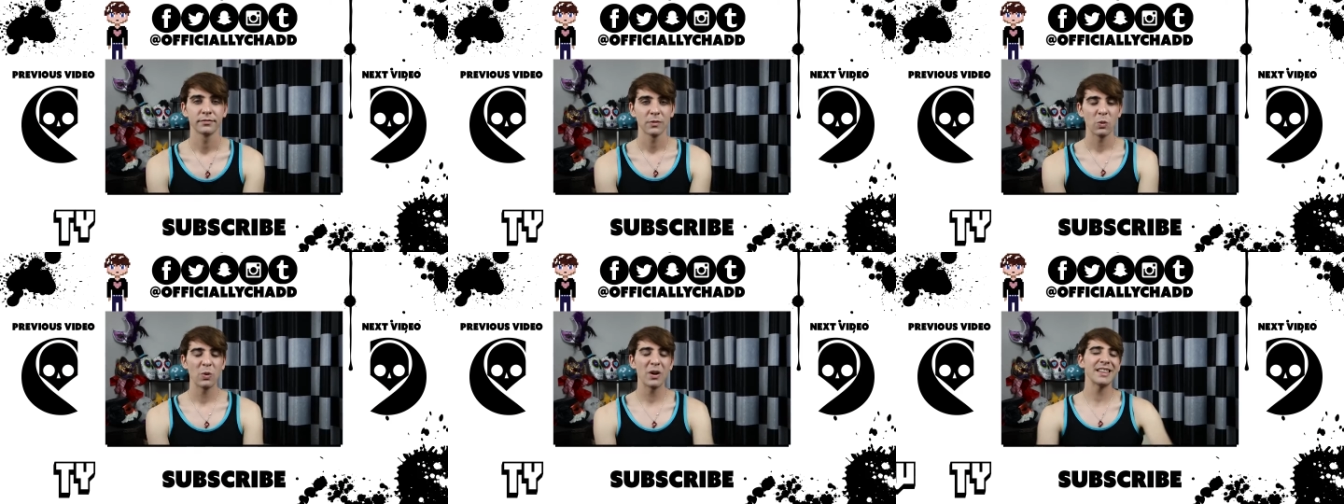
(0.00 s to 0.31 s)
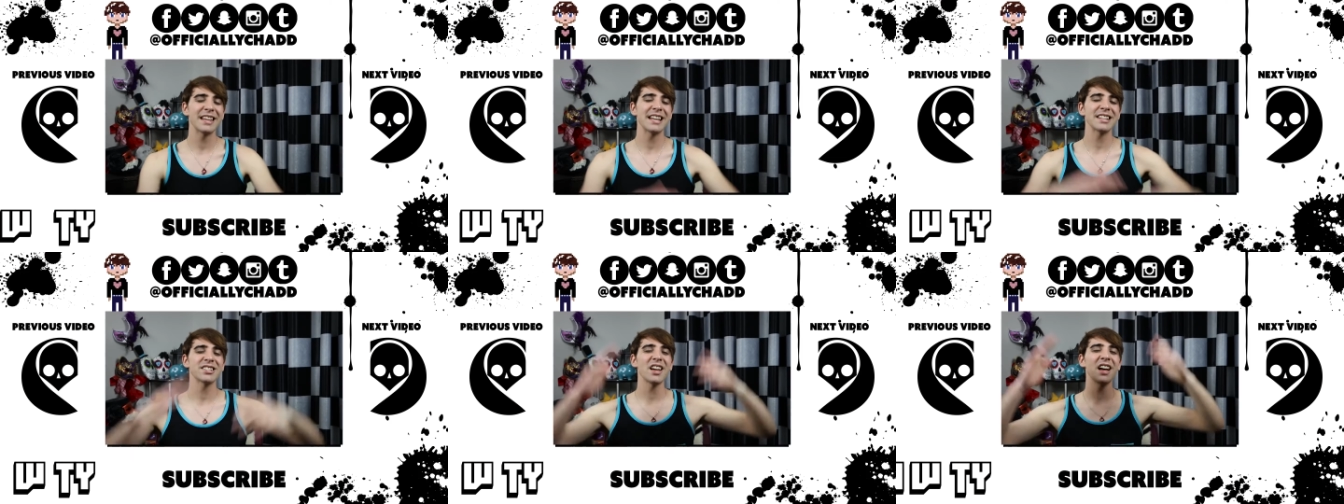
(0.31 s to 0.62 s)
Well,
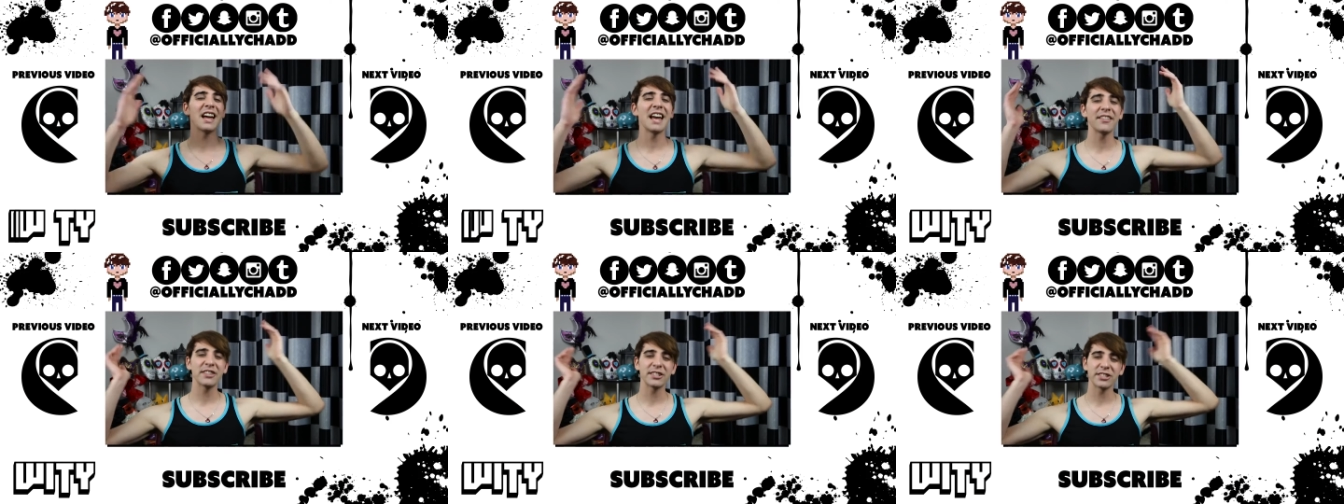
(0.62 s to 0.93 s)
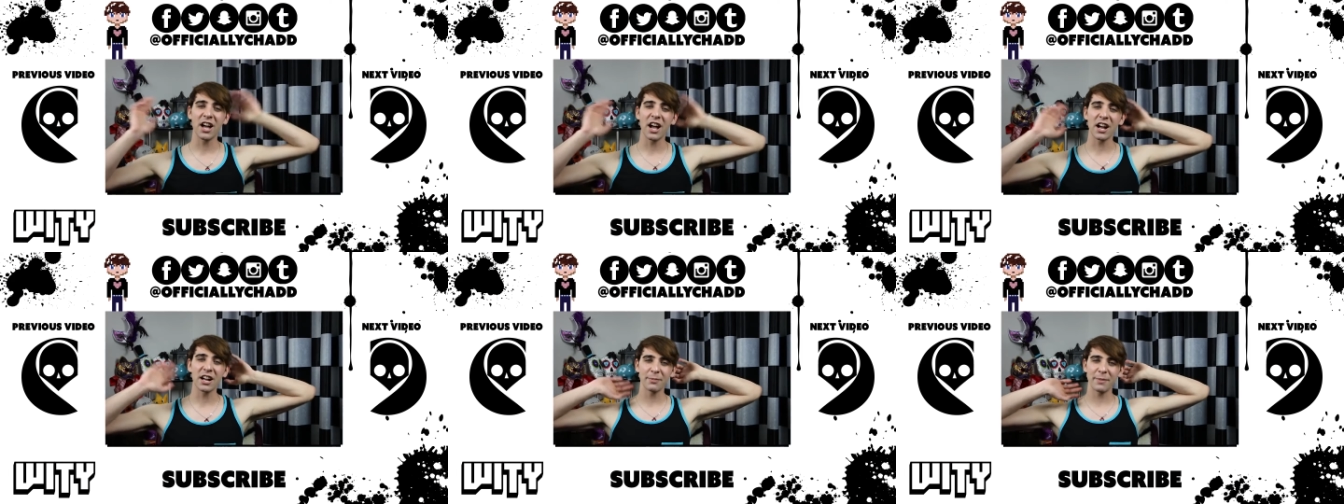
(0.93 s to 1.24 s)
that's all I have to
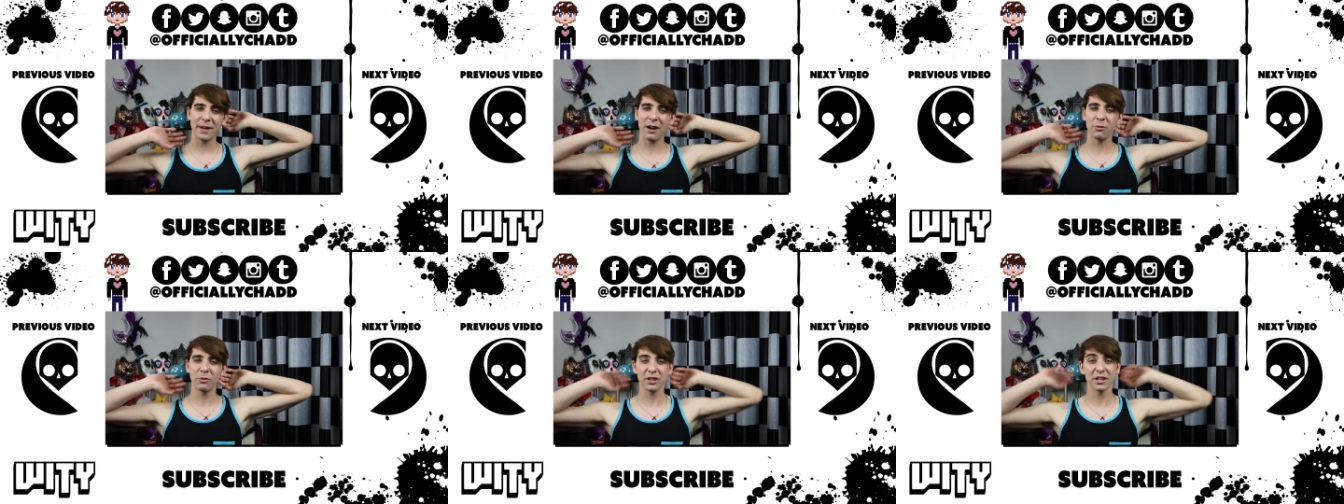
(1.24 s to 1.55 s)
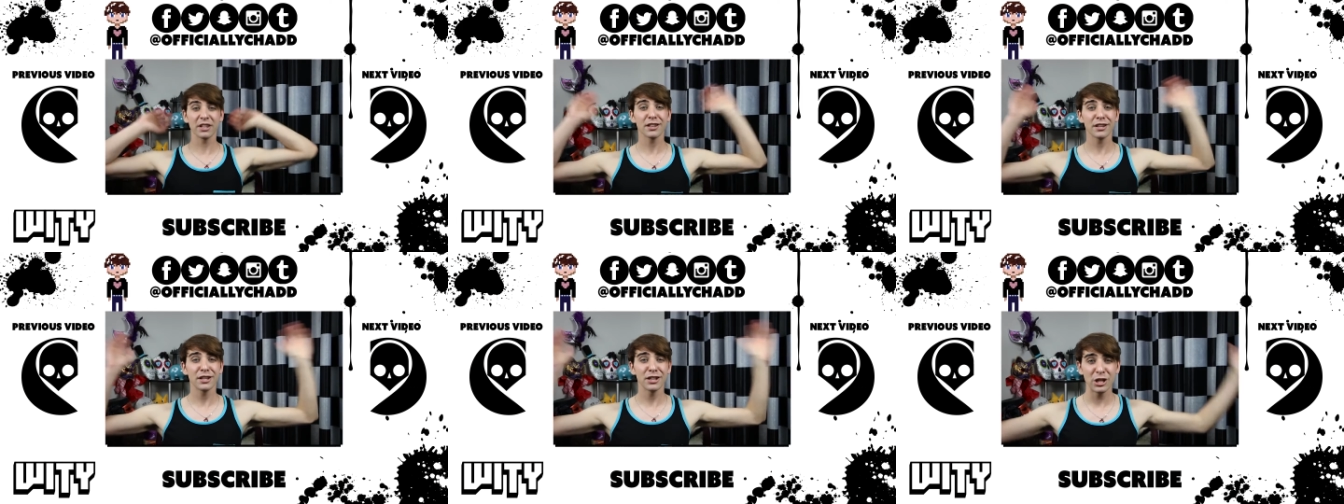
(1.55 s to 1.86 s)
talk about
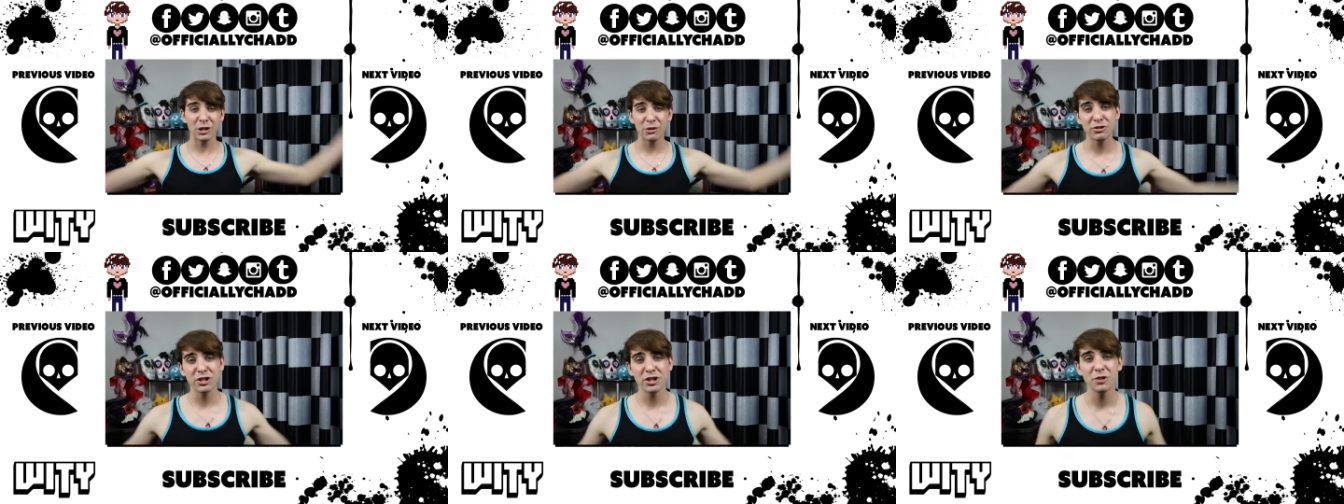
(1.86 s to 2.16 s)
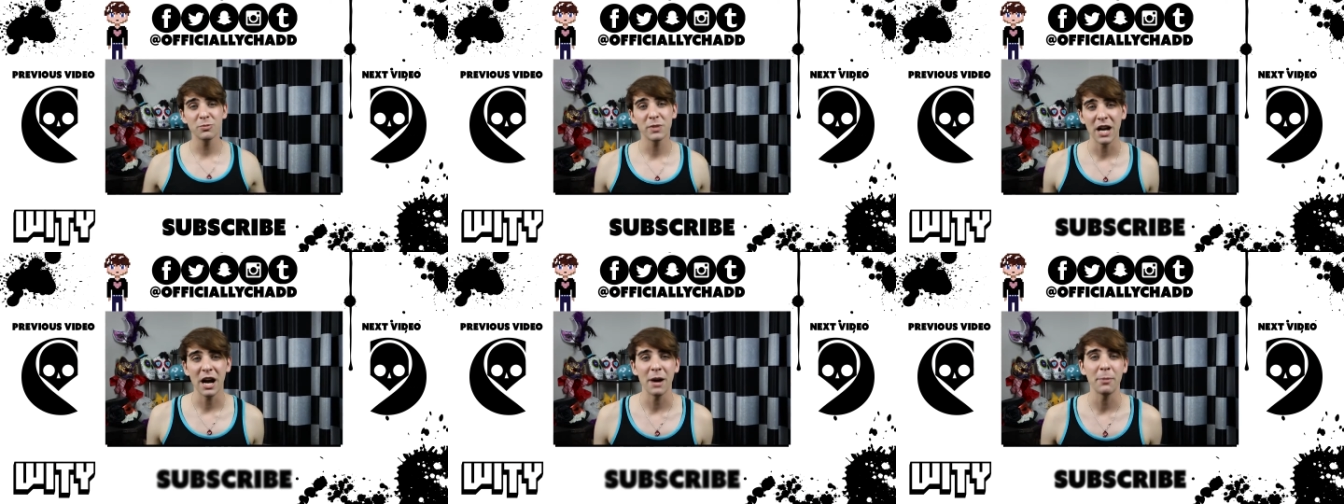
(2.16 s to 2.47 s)
with
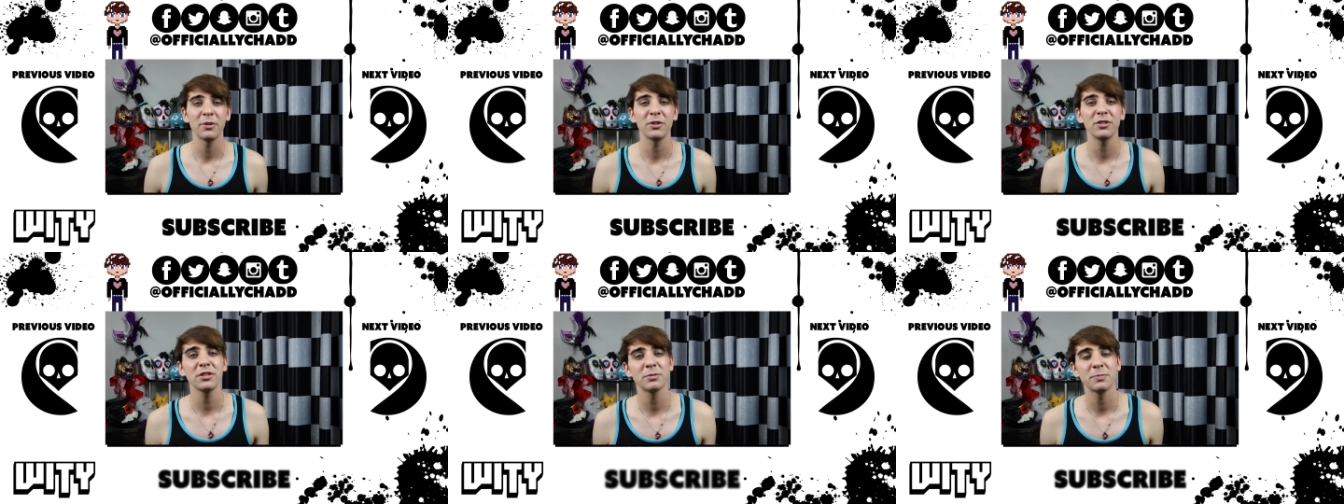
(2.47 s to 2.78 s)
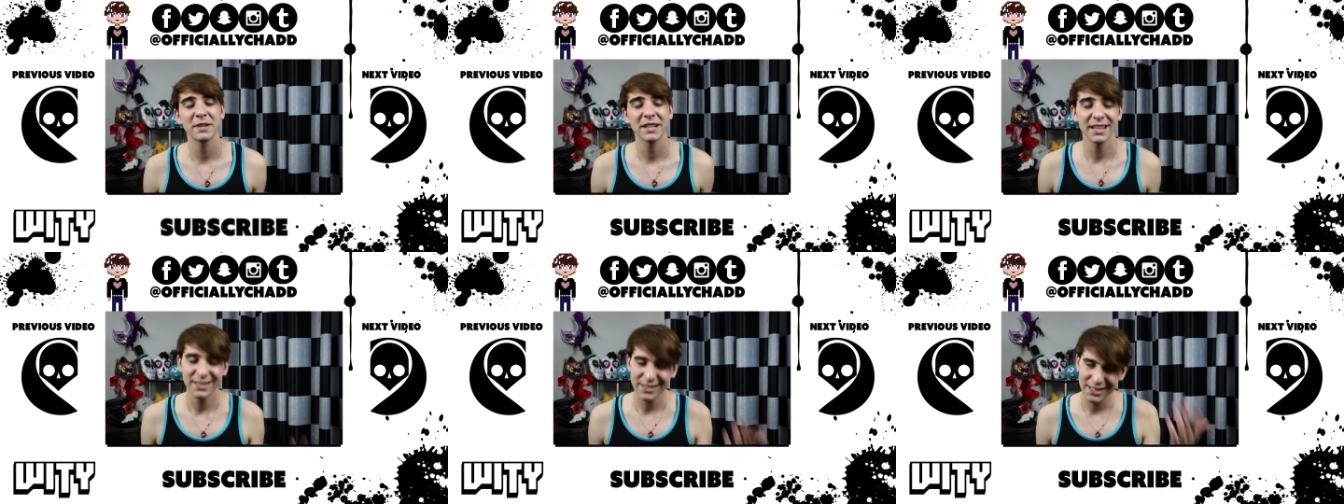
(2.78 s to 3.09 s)
YouTube couples
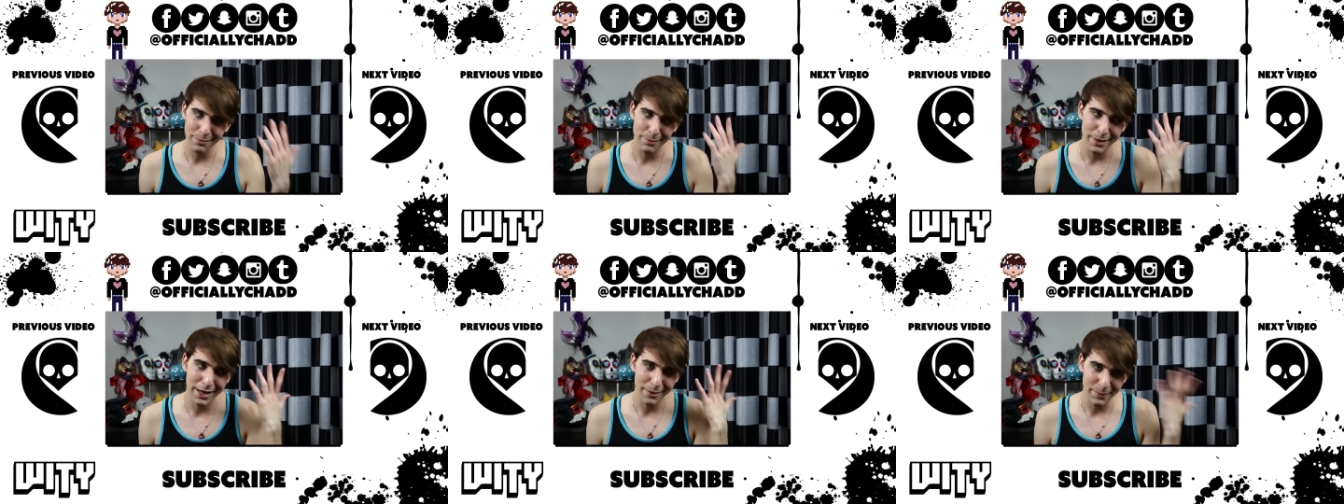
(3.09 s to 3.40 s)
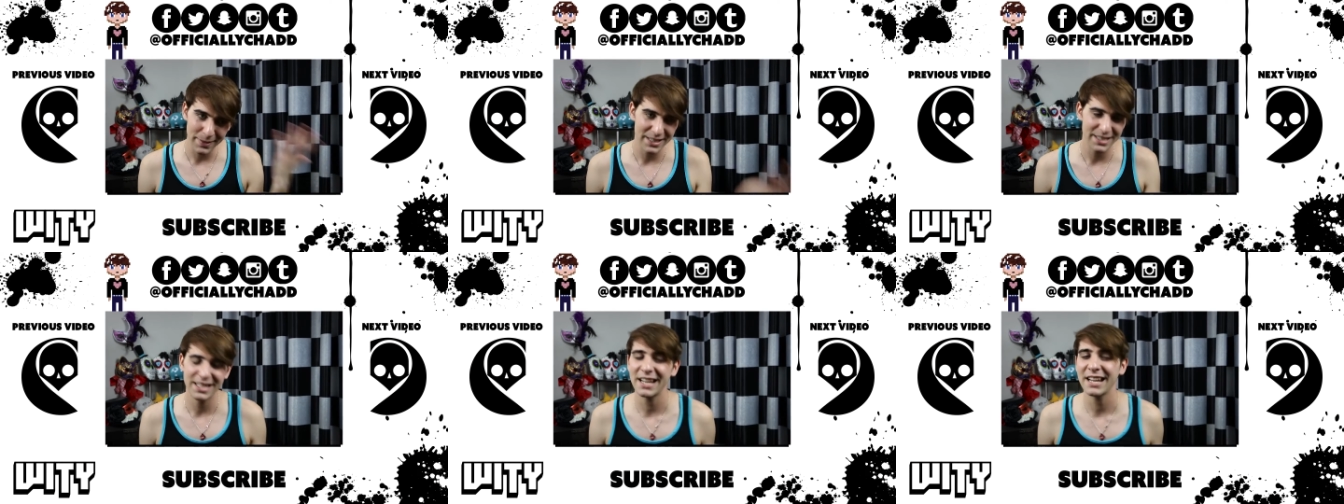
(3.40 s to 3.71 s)
because they make
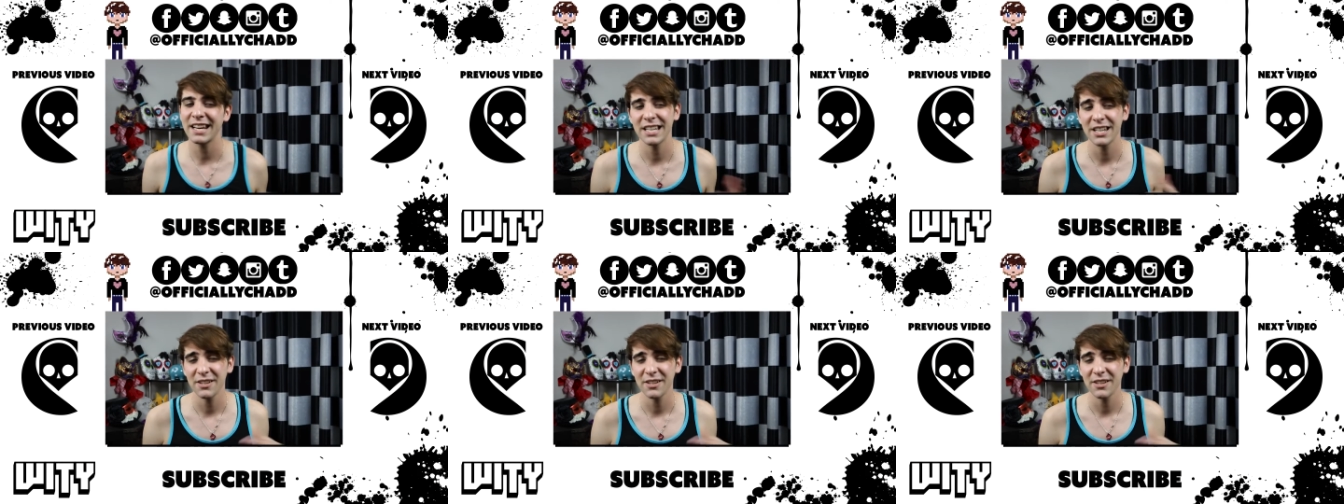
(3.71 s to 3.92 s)
me sick,